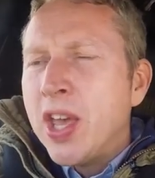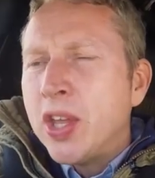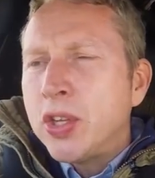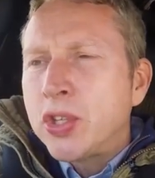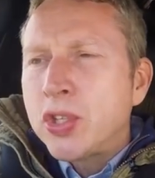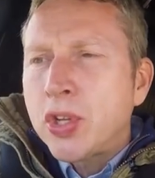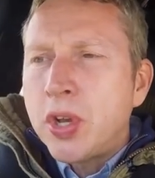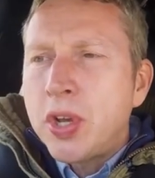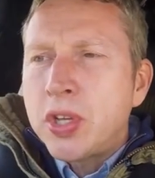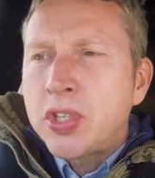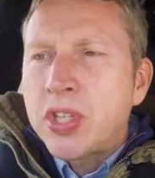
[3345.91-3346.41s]

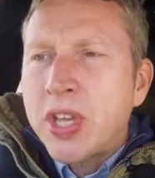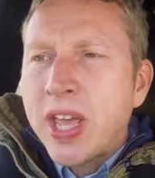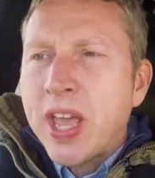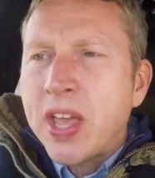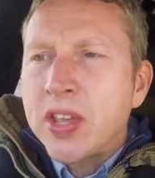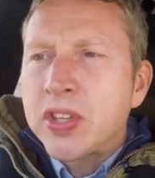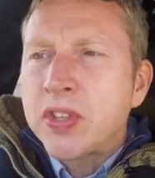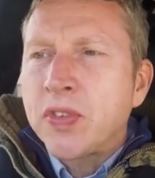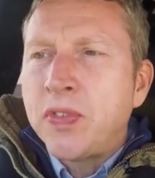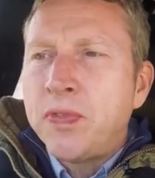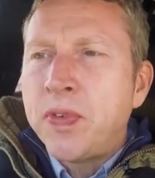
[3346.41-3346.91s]
and Toyota
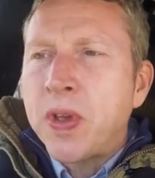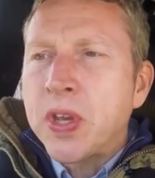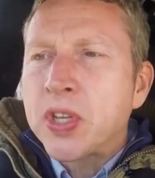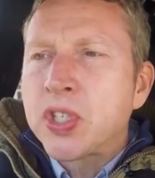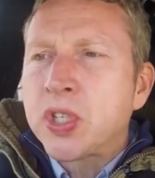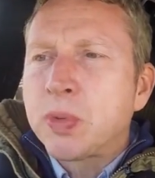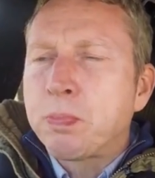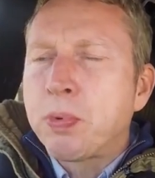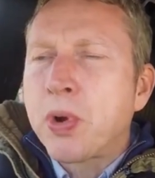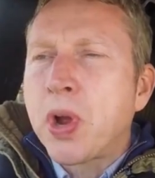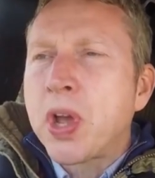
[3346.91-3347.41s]
has a
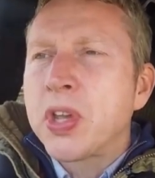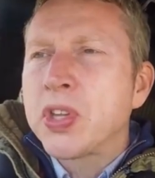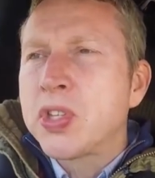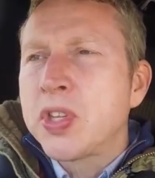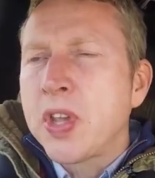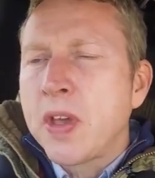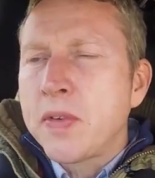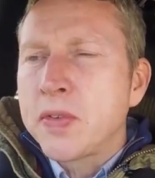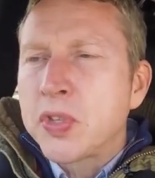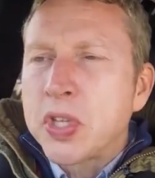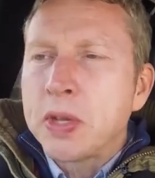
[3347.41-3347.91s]
fixed price
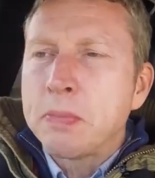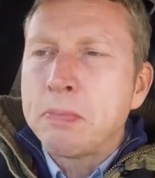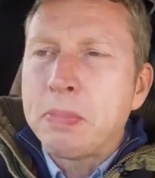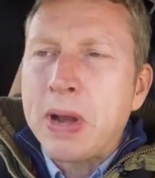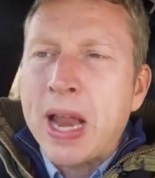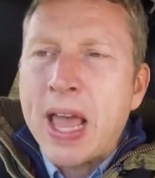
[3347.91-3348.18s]
servicing